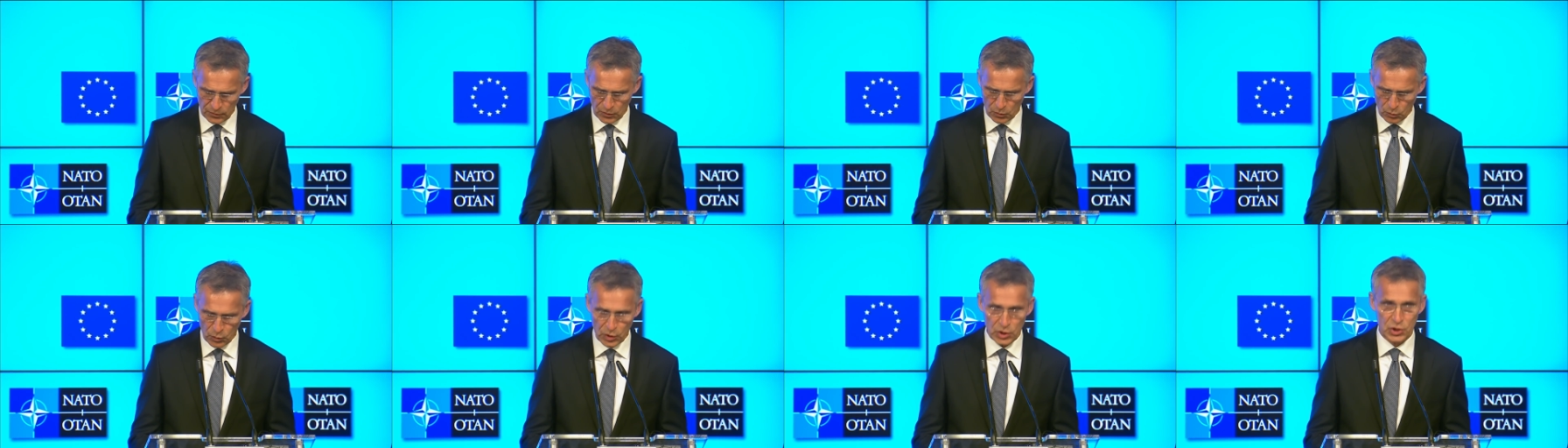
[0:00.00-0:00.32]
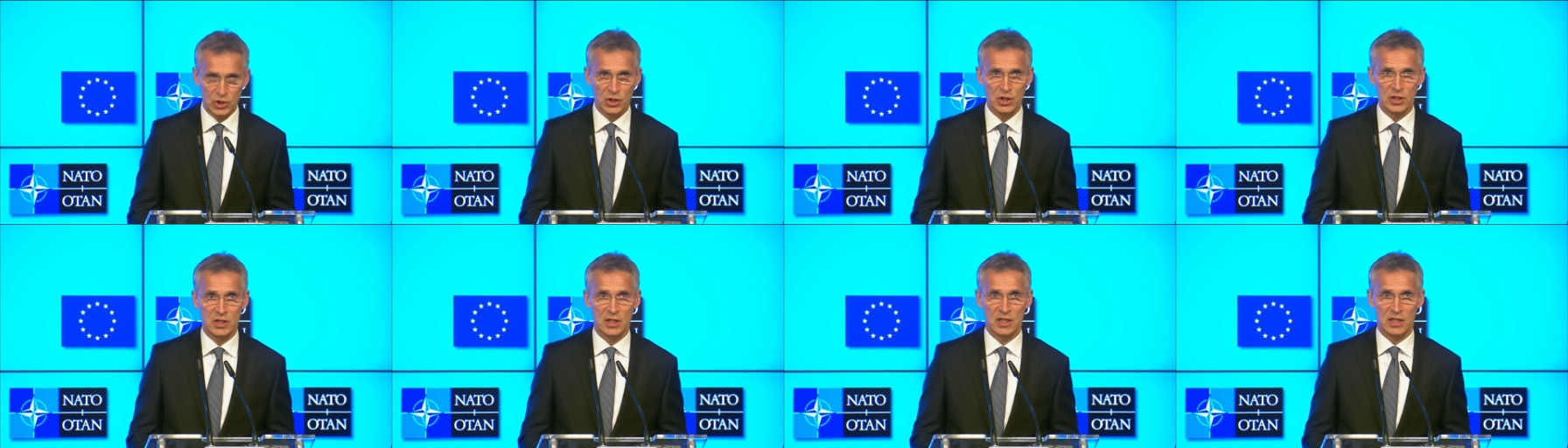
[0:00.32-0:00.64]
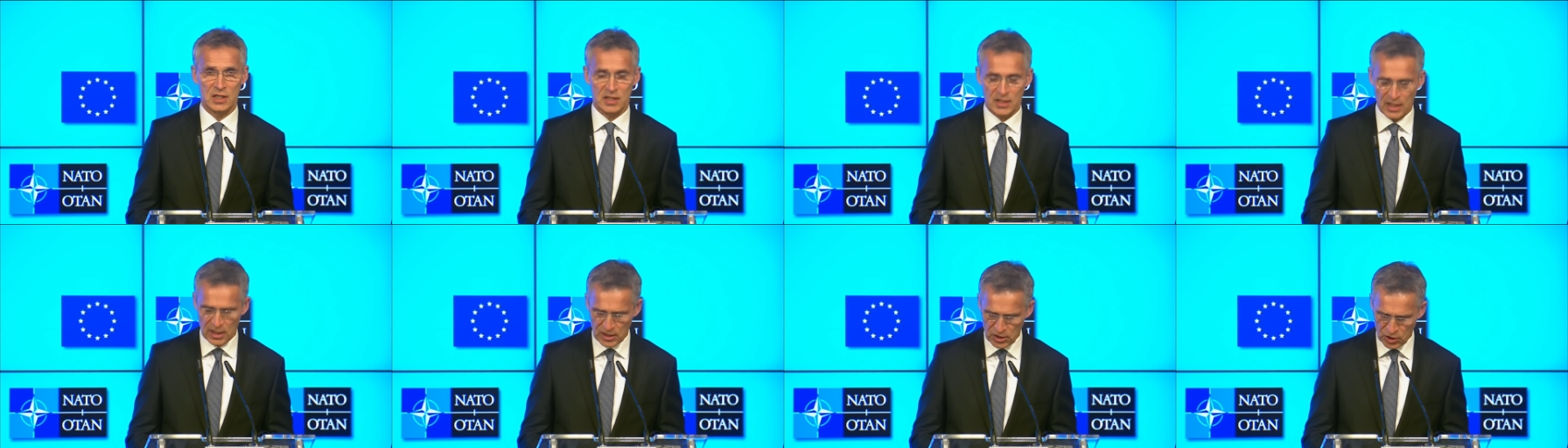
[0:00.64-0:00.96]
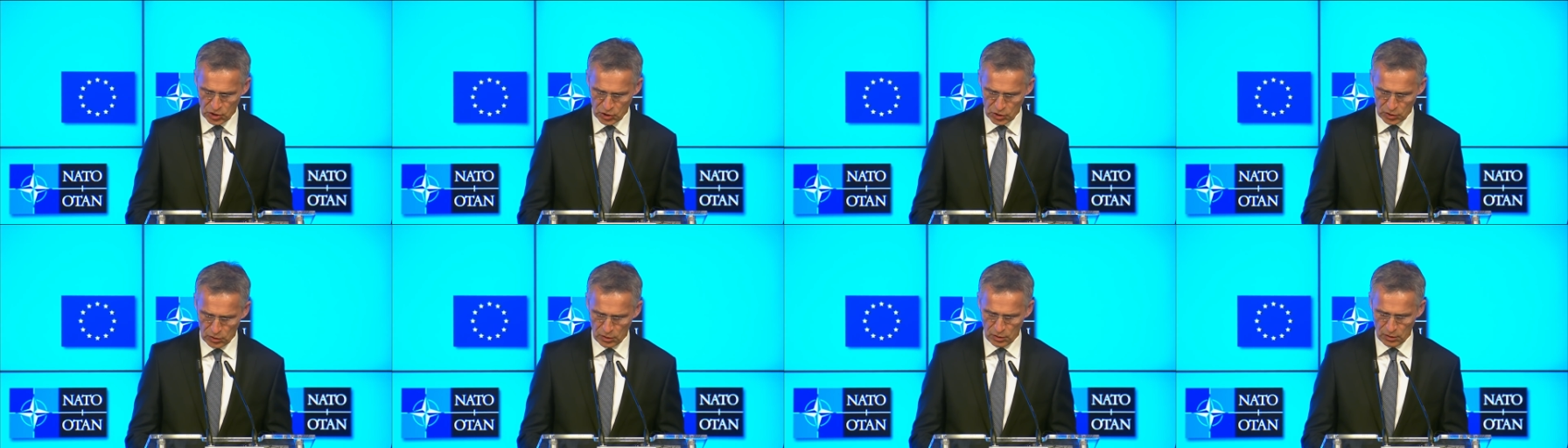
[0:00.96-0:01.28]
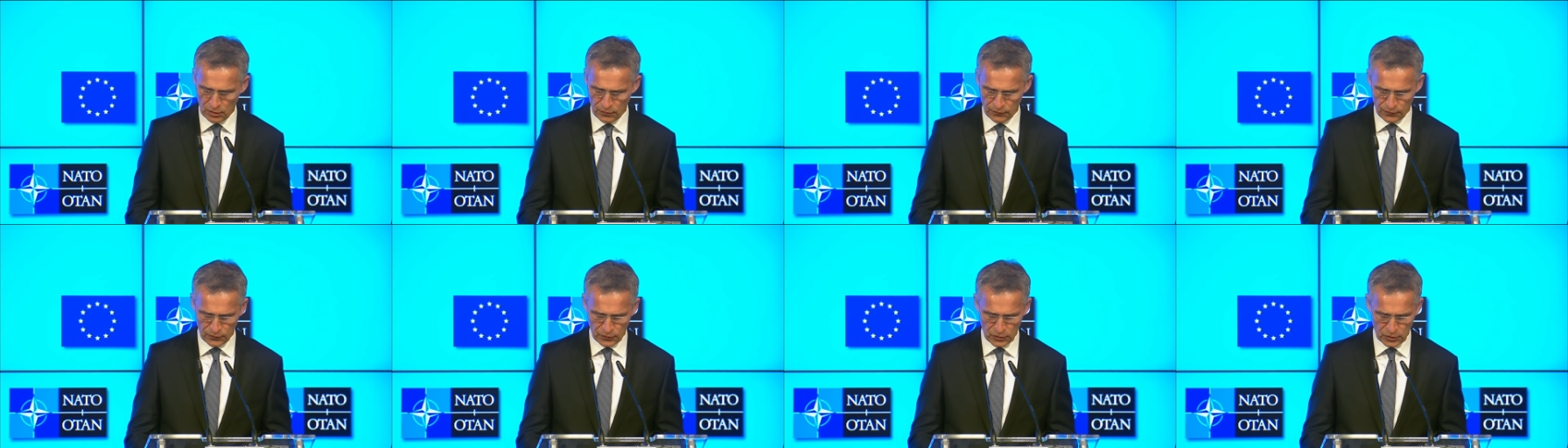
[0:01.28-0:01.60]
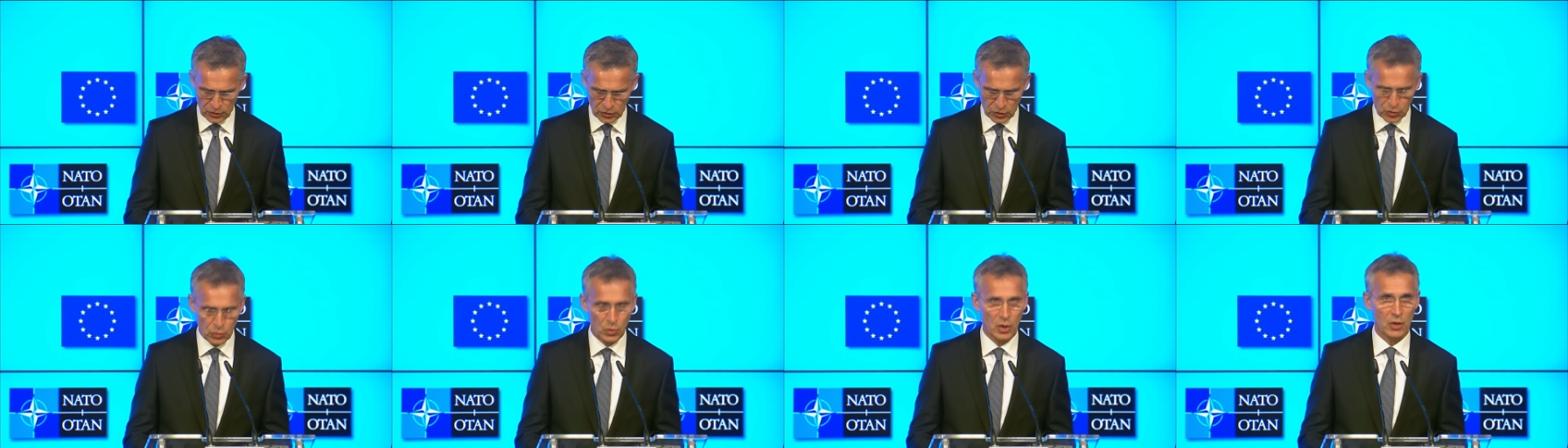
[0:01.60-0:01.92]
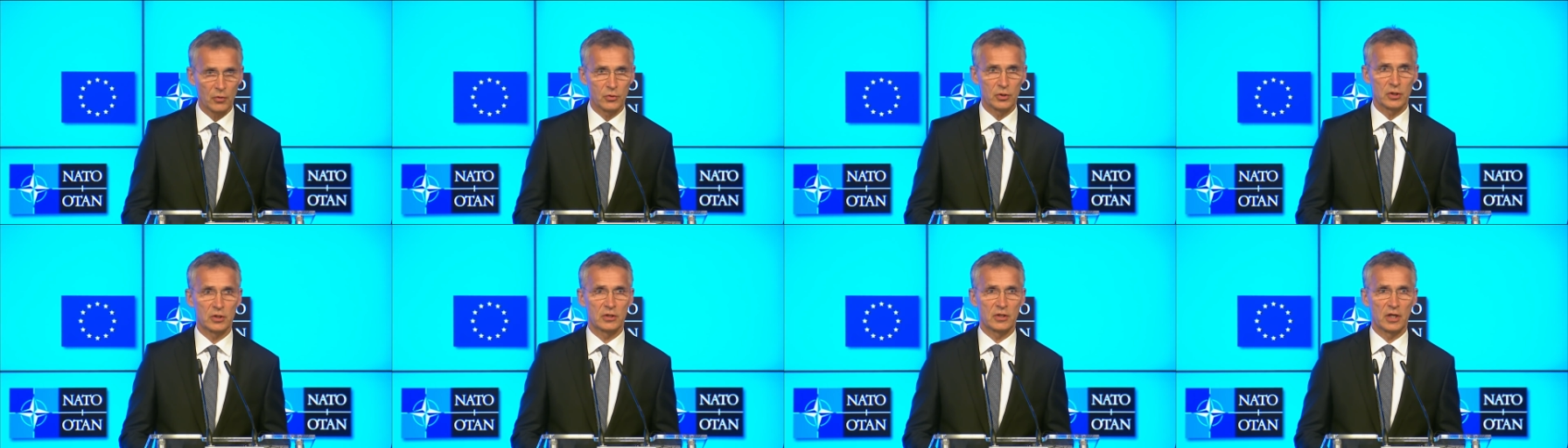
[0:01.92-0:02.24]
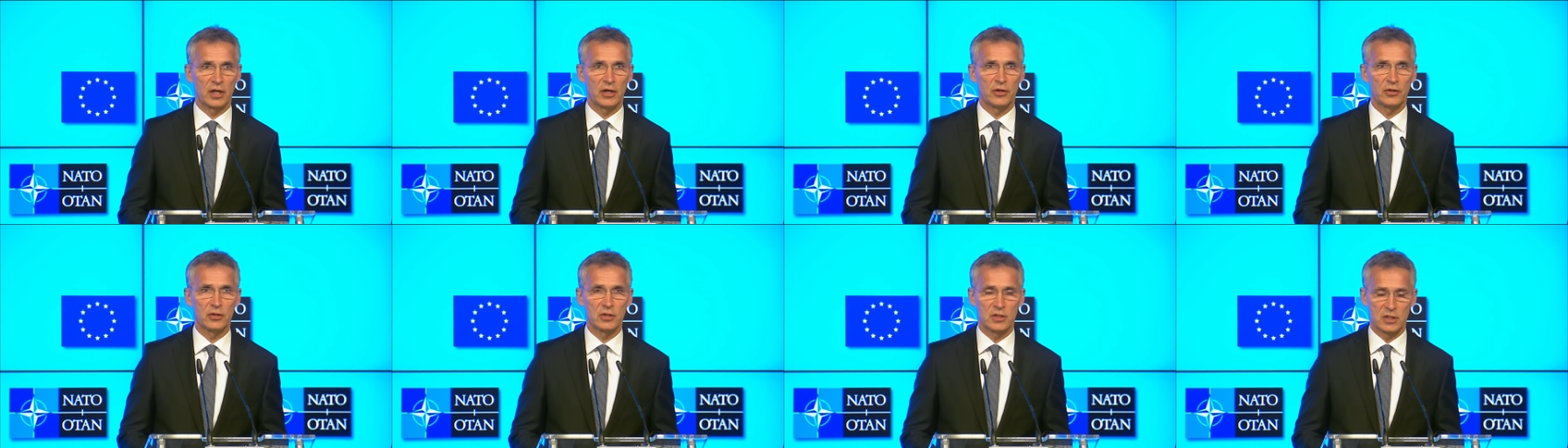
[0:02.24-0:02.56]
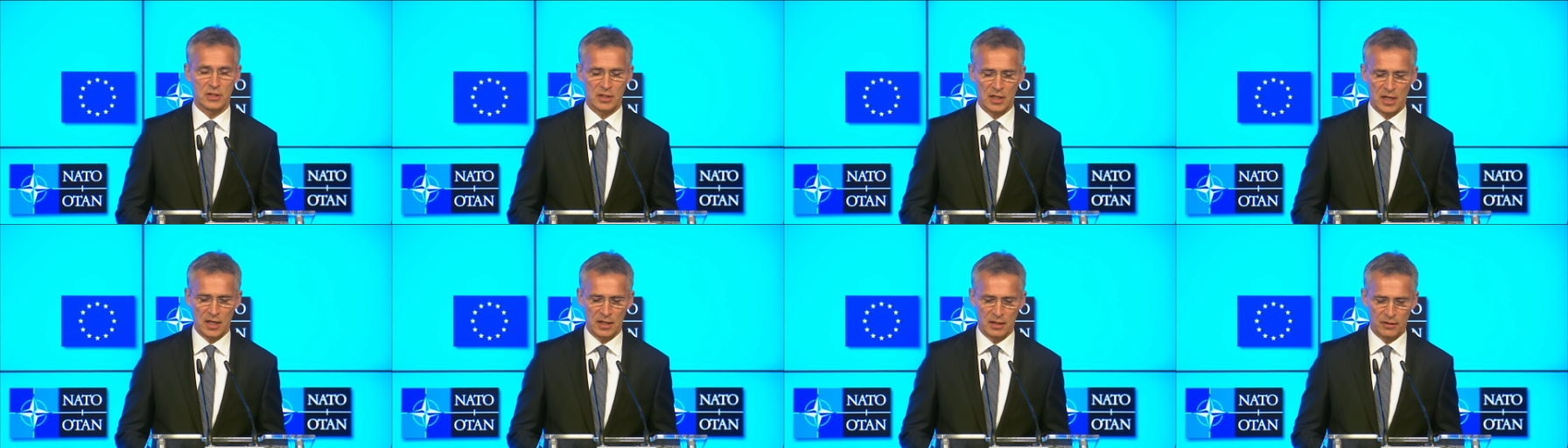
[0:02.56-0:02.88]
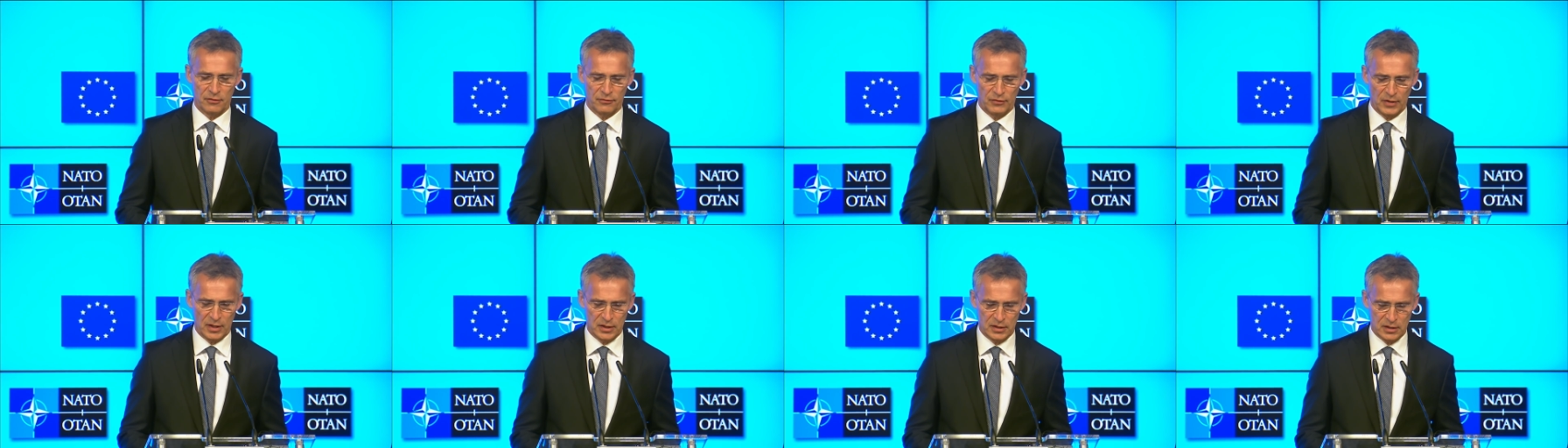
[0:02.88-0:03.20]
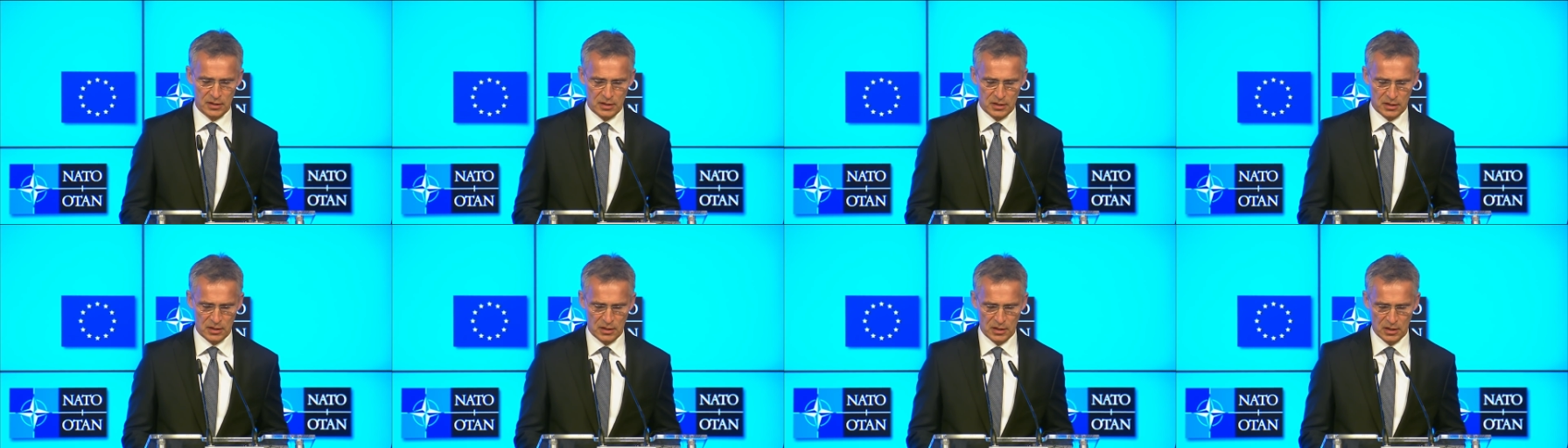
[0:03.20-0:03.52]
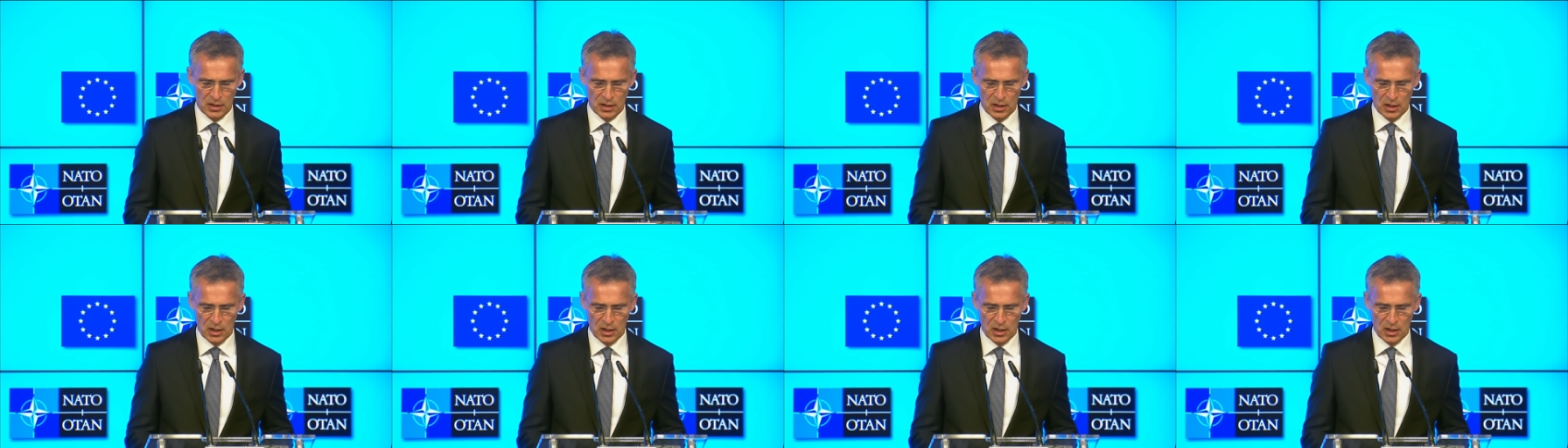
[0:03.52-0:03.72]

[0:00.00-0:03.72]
which is essential to our deterrence and defense.